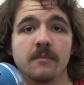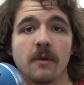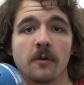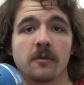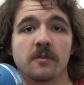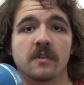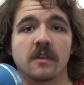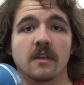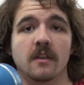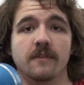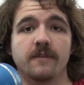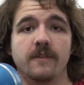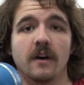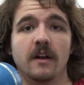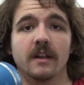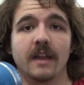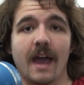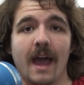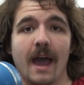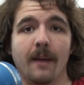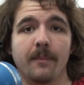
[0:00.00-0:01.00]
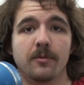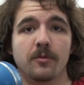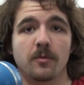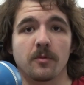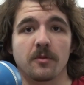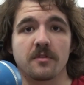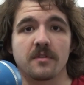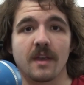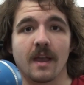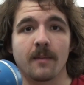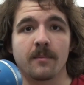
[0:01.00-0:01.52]
most of the default apps
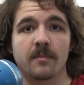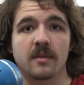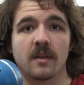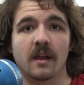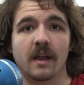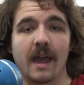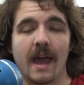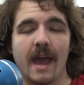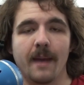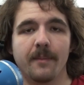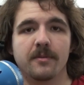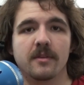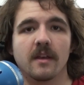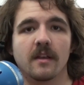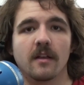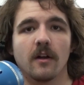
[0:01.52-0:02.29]
were Samsung apps,